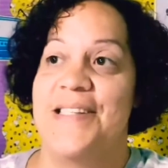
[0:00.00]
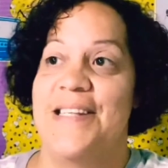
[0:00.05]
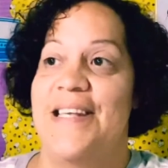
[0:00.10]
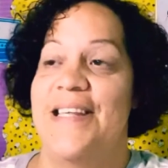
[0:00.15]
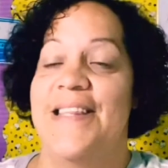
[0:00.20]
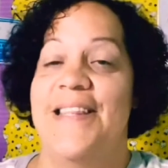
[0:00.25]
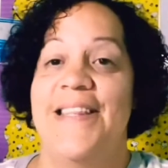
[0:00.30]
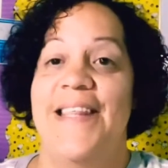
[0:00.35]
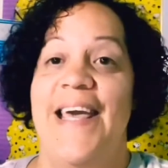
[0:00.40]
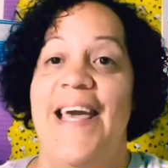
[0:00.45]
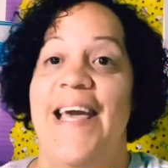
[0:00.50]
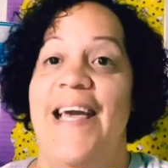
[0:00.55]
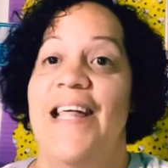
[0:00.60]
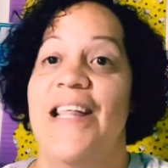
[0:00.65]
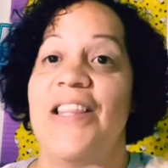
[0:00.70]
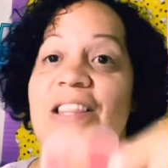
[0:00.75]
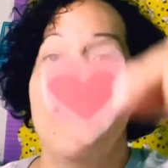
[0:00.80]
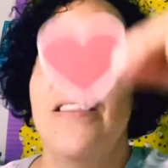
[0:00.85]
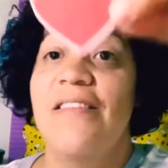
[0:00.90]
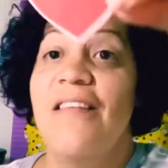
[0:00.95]
they
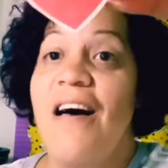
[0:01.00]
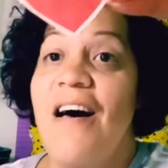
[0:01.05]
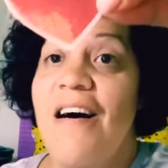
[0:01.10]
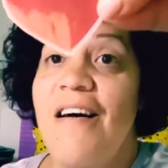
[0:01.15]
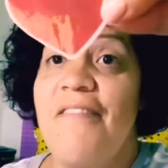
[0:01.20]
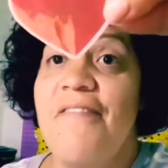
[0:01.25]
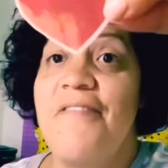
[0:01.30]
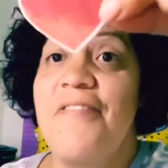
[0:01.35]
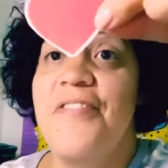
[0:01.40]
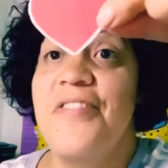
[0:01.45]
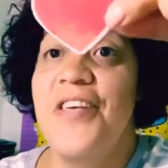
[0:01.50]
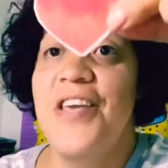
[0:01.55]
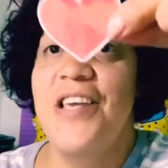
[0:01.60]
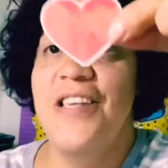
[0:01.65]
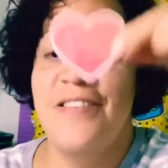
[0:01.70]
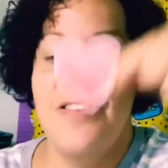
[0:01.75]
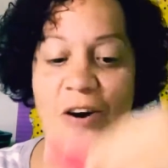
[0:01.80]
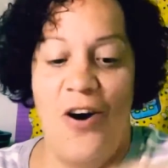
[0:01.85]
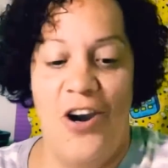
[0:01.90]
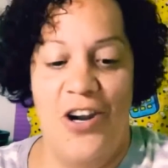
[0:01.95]
love
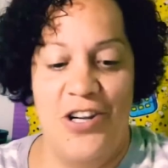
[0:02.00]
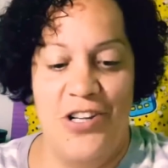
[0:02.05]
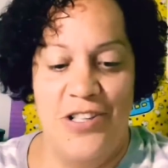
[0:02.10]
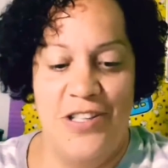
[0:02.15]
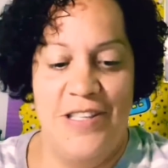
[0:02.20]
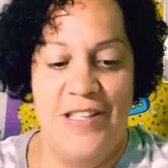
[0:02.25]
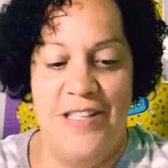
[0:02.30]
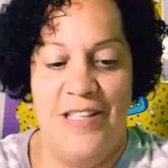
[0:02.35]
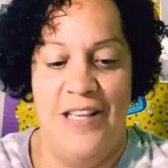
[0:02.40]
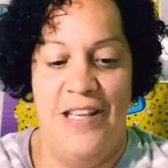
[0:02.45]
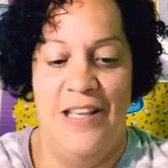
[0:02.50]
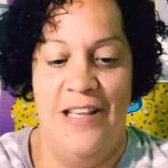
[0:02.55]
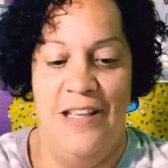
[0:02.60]
these hearts.